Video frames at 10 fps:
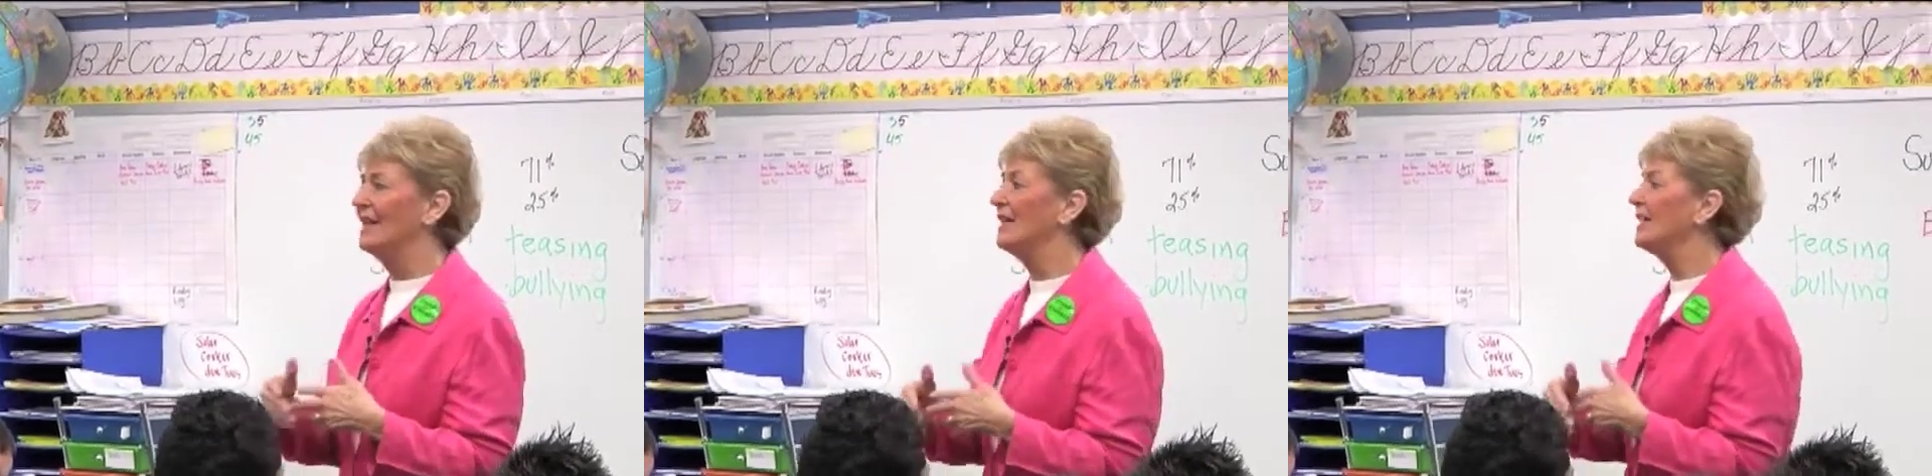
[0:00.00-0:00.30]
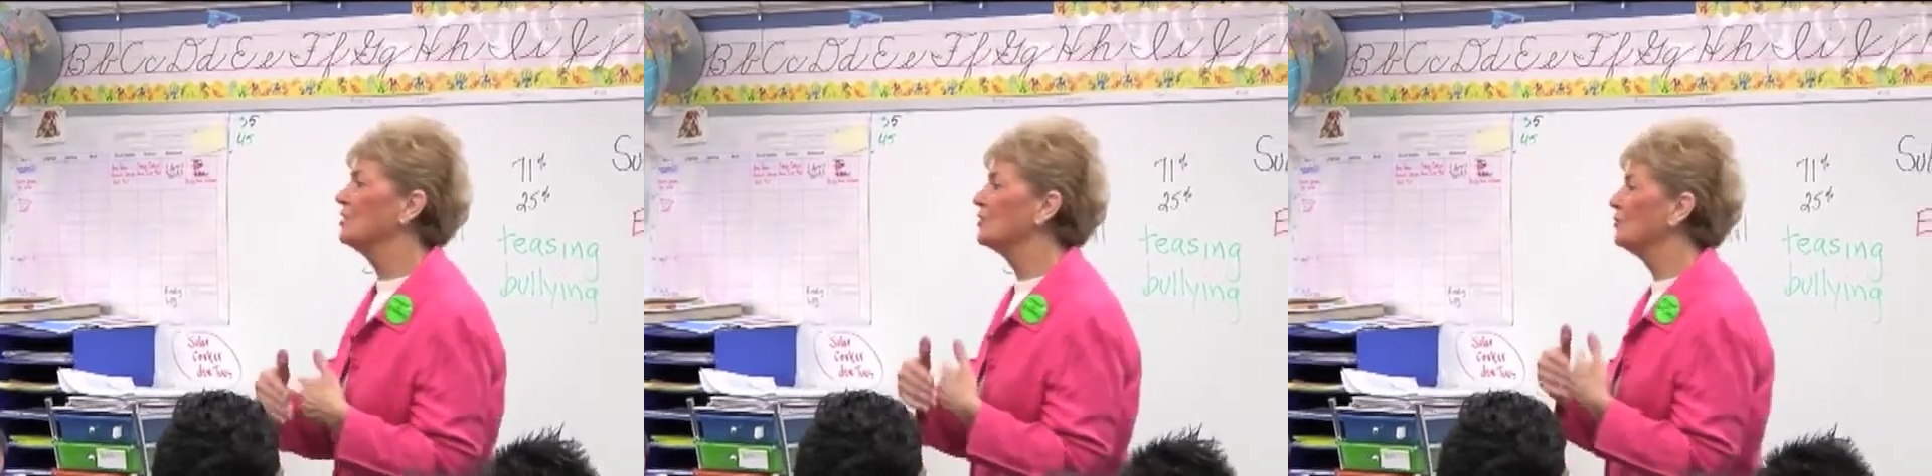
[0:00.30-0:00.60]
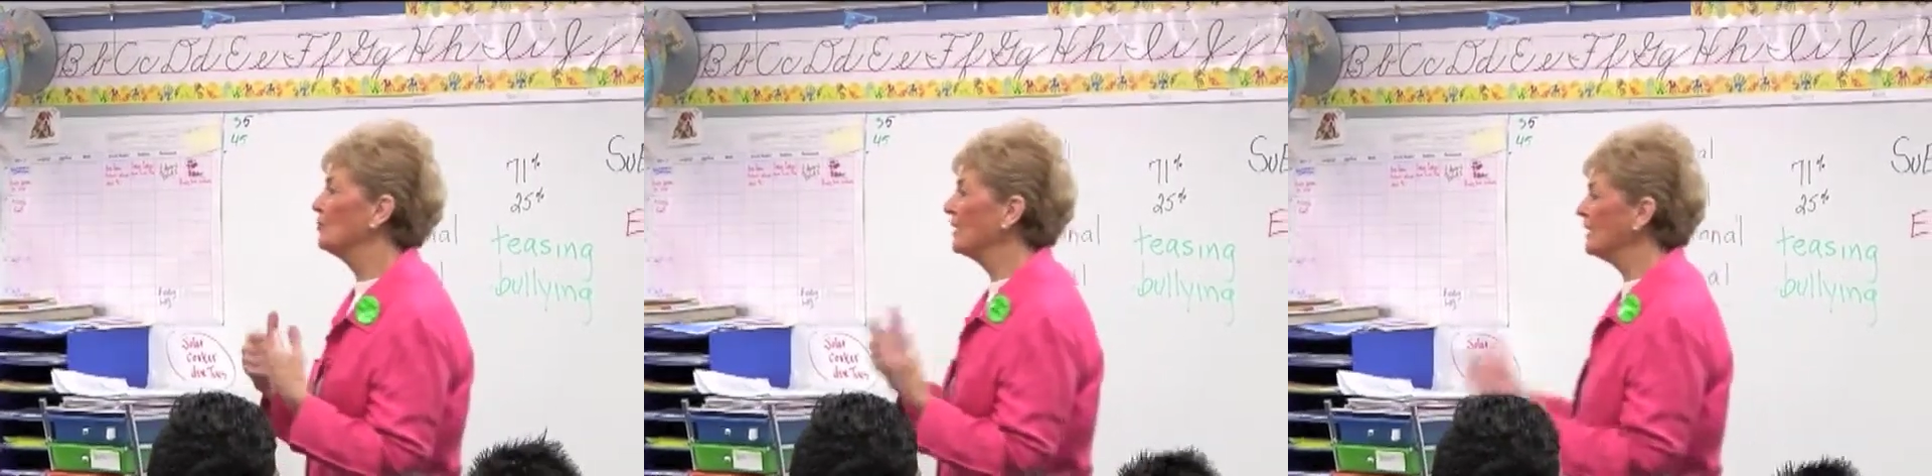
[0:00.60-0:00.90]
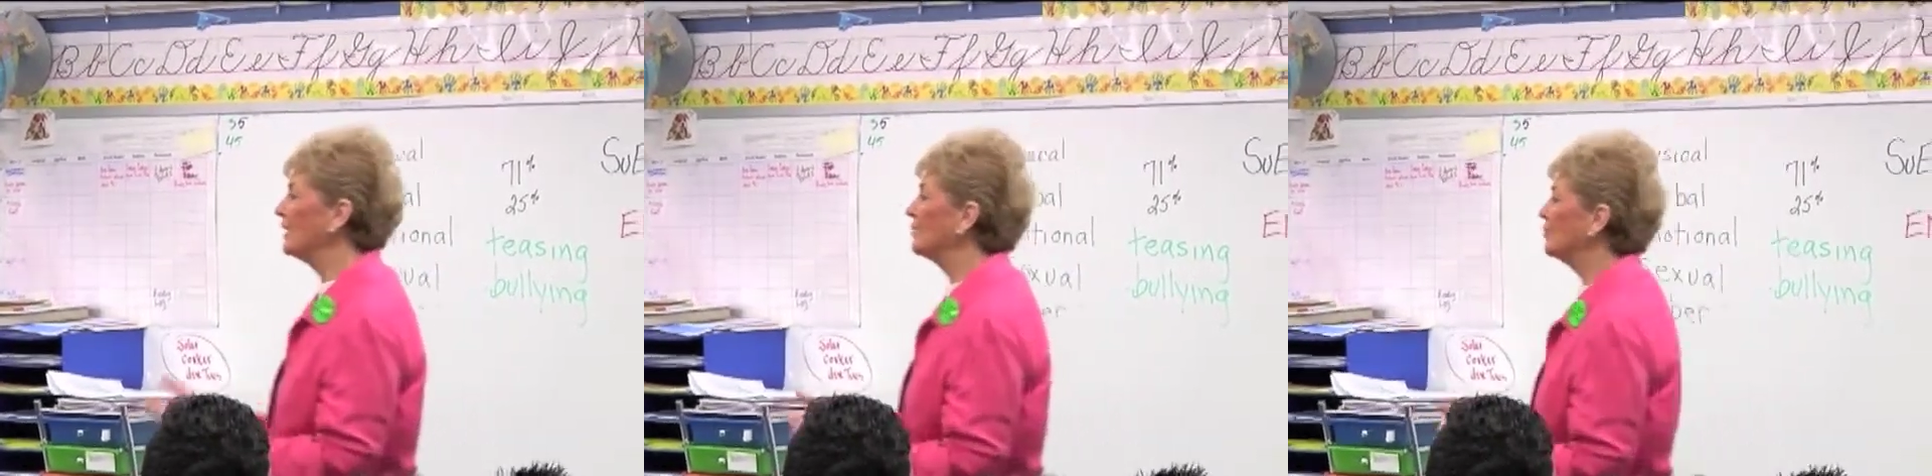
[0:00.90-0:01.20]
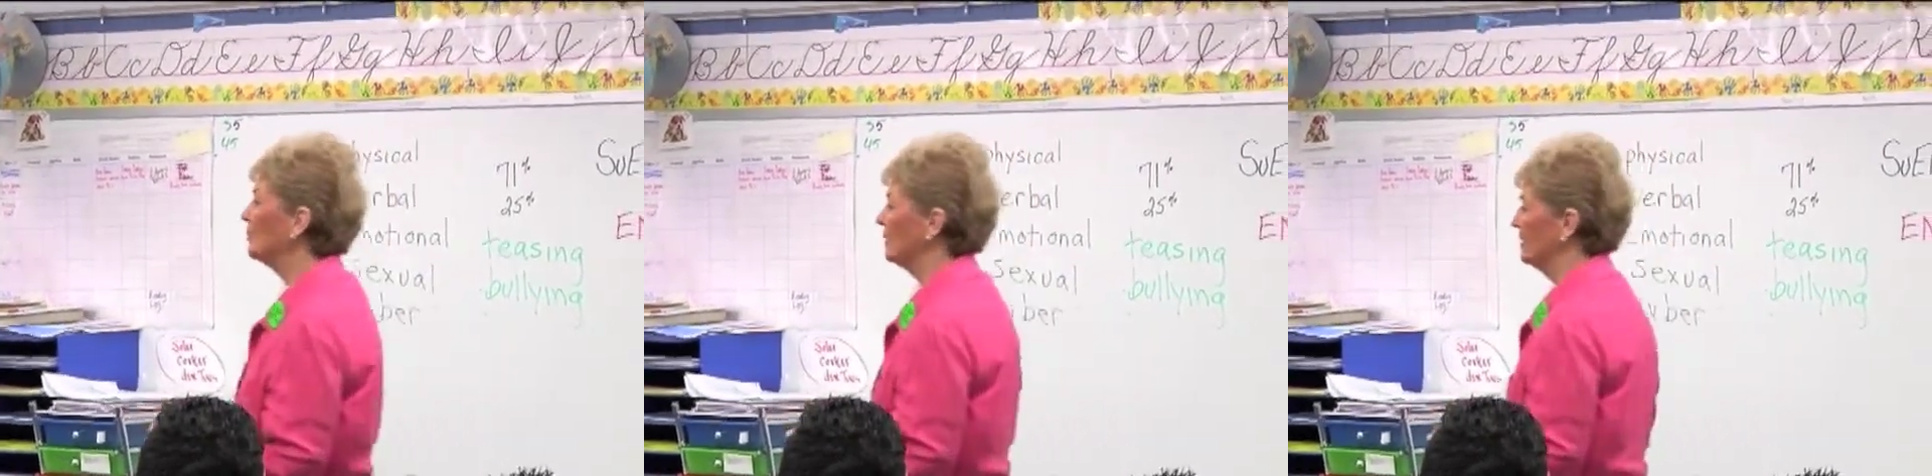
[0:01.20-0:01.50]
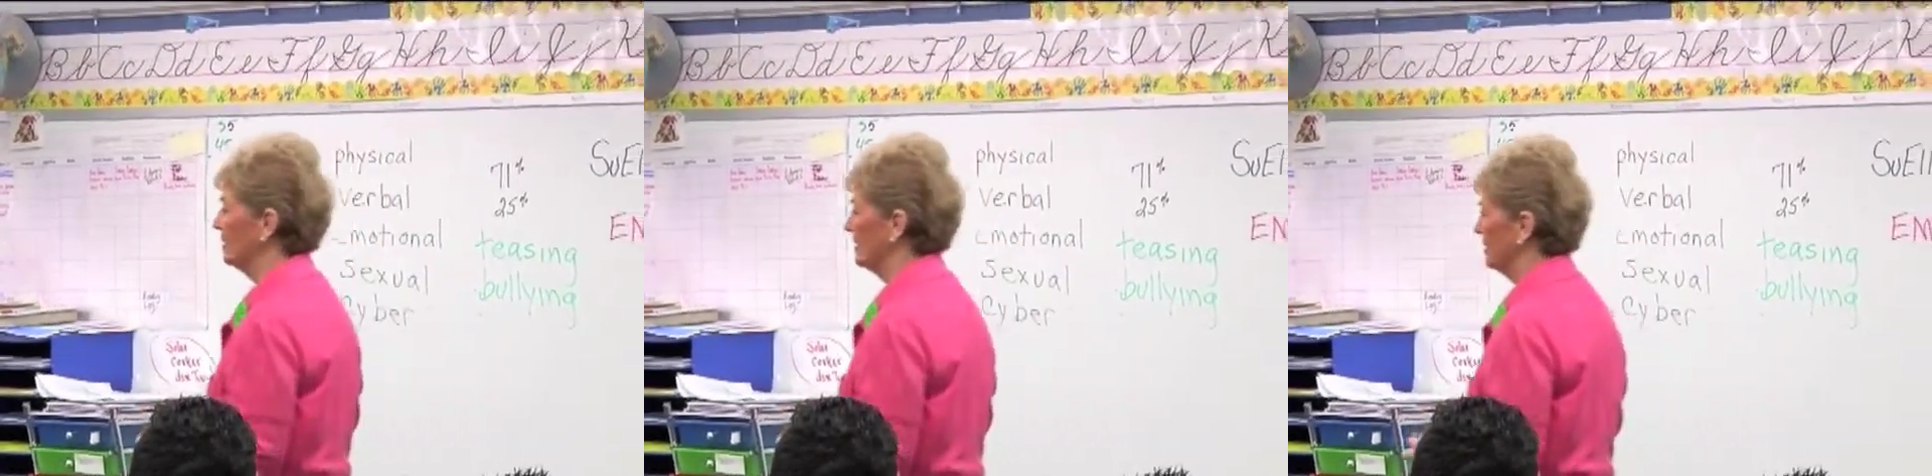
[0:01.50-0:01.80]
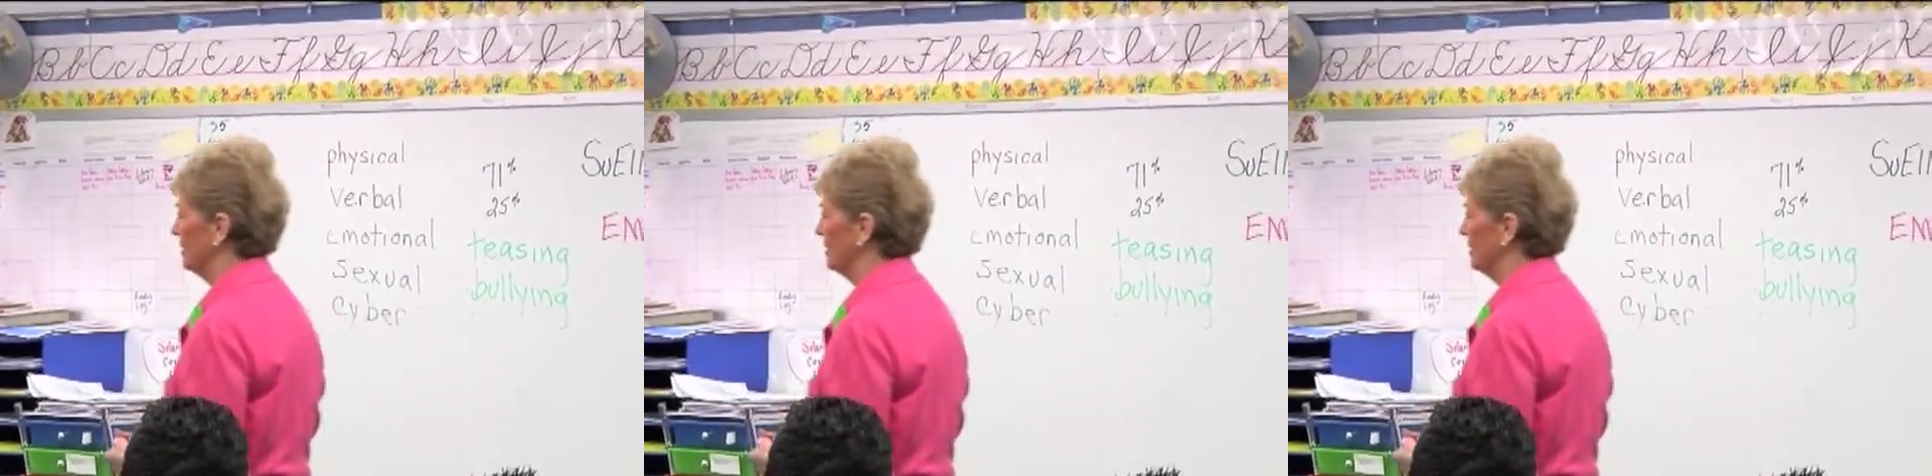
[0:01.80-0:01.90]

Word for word: it is really important